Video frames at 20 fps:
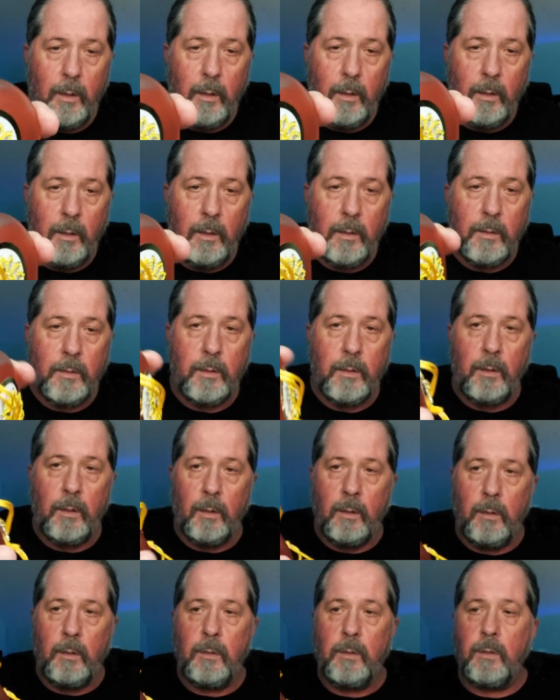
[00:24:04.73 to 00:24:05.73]
This
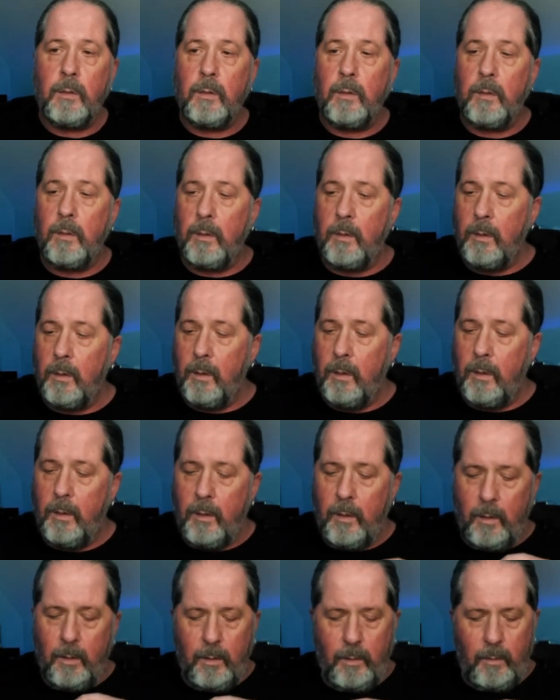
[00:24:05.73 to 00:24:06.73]
is
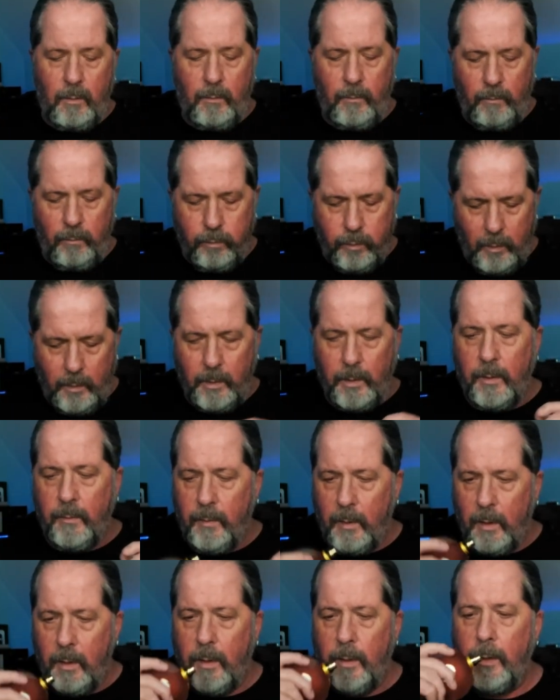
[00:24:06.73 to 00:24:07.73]
really
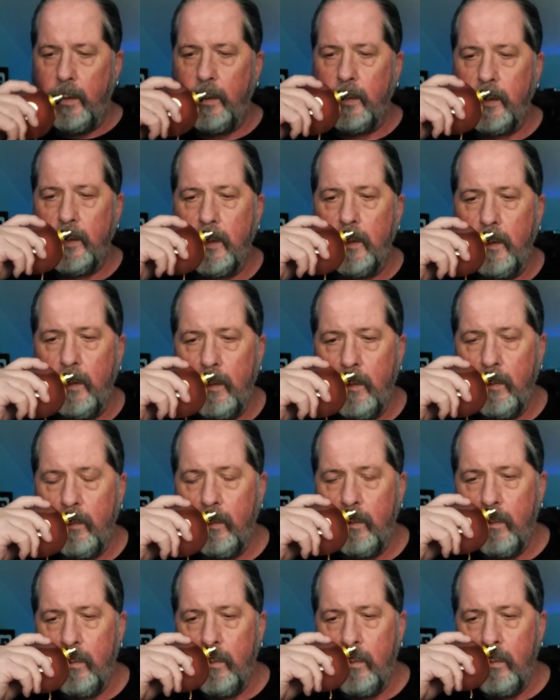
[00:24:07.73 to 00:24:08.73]
very nice.
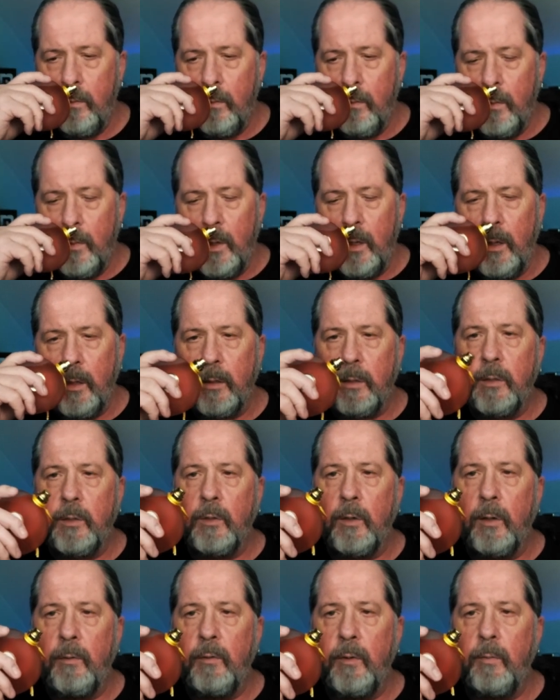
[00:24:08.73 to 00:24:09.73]
It's
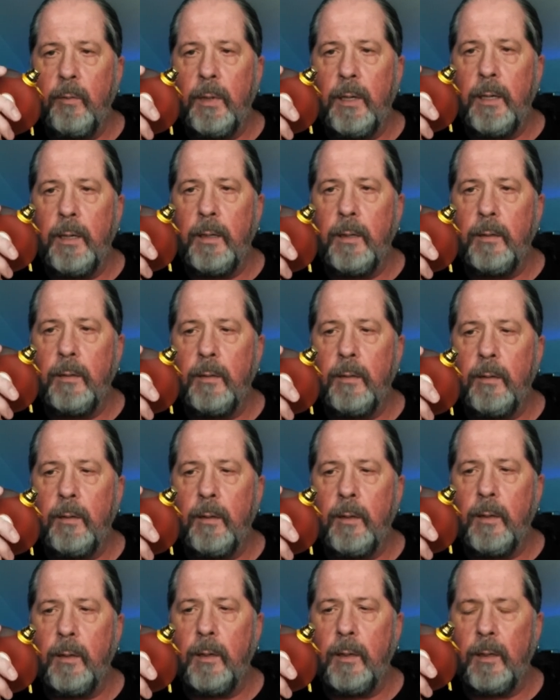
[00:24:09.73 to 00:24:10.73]
driven by
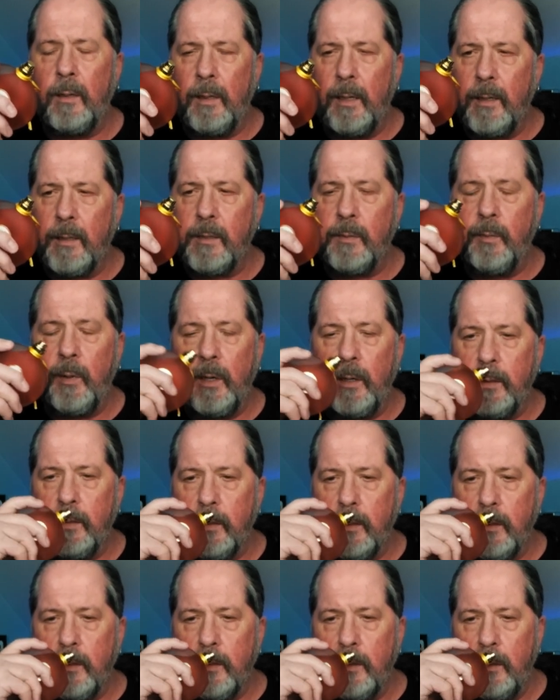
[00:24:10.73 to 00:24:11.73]
a lot of
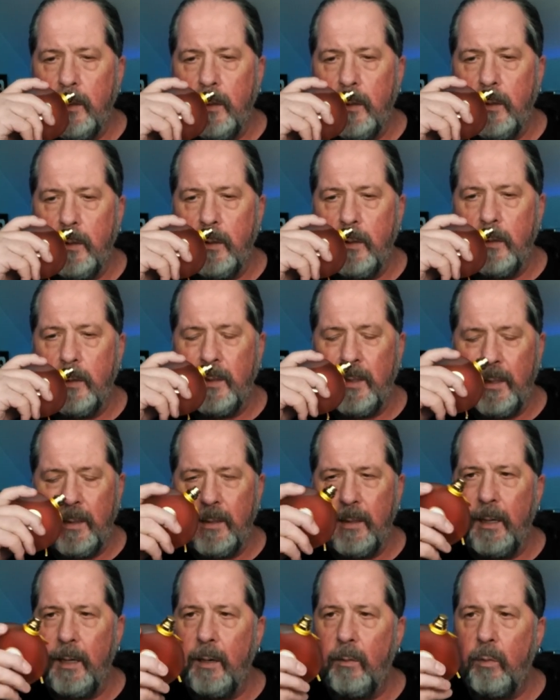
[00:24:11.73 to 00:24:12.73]
spices. It
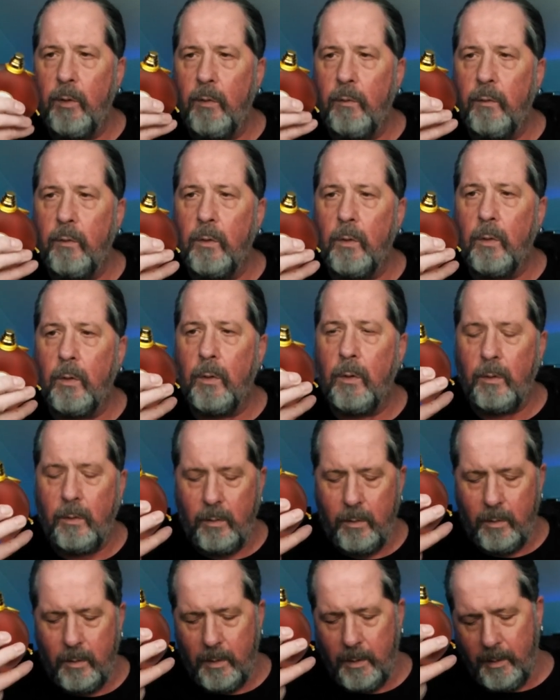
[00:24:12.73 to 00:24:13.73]
says amber floral,
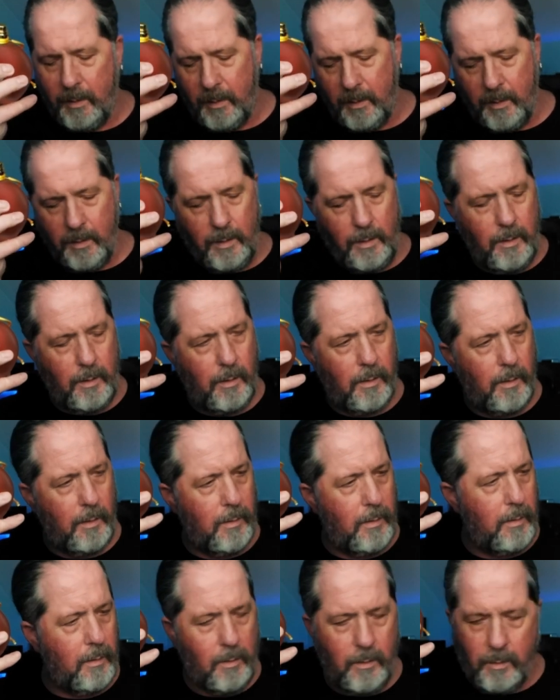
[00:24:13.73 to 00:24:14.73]
I think,
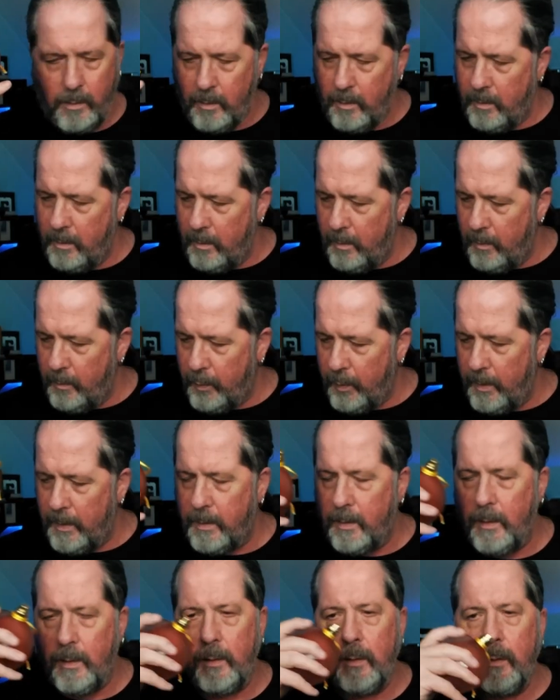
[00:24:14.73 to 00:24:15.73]
on the note
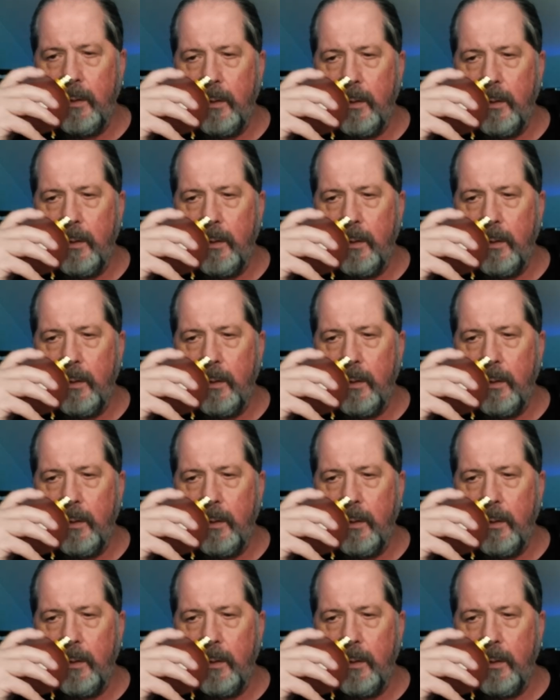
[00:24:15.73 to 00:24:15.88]
breakdown.